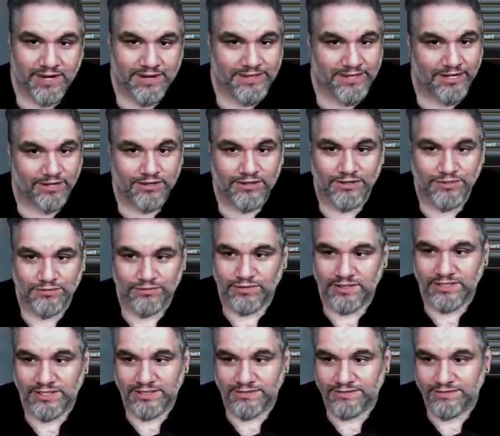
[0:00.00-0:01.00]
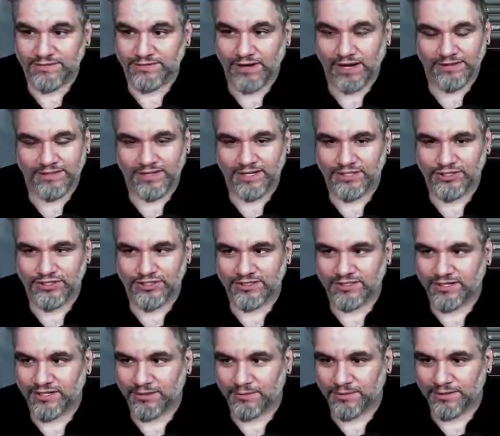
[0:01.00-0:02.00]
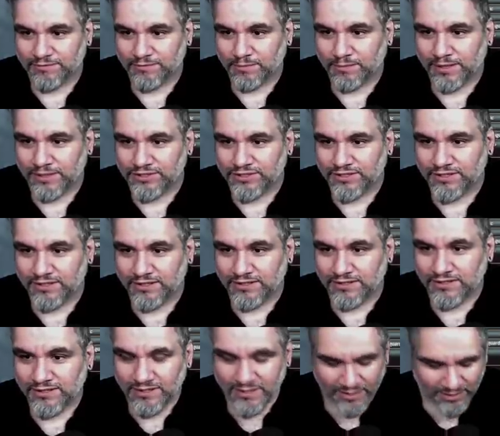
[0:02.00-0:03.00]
I think Oko's really. I think it's just an unbelievable Magic card.